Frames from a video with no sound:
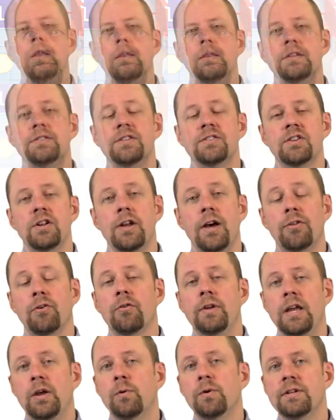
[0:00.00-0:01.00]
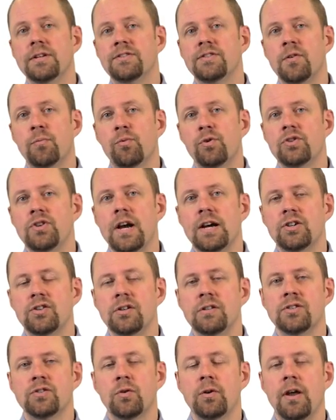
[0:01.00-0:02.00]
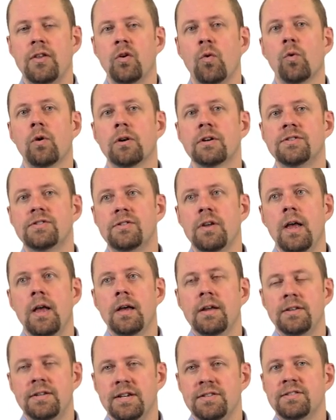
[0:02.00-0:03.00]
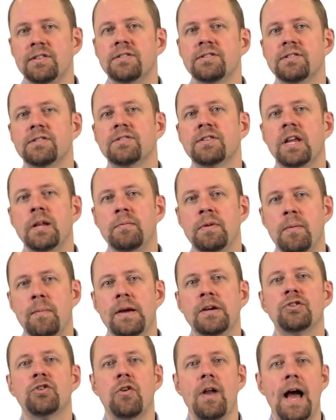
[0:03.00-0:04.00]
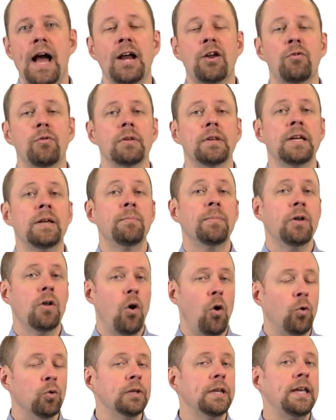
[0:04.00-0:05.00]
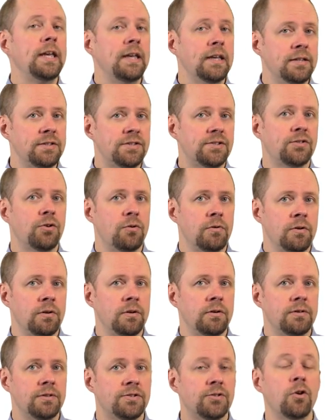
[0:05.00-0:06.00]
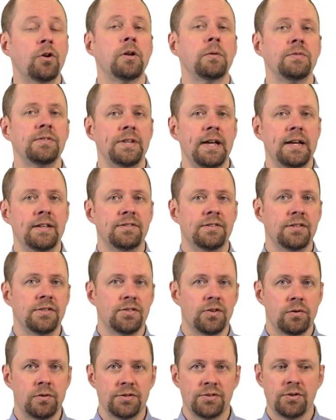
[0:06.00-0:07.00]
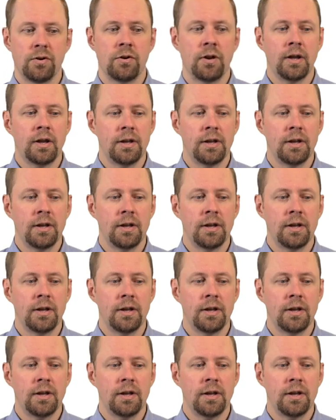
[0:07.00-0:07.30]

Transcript: This is another equidistant projection. So in other words, distances can be measured accurately, but only in certain circumstances or in certain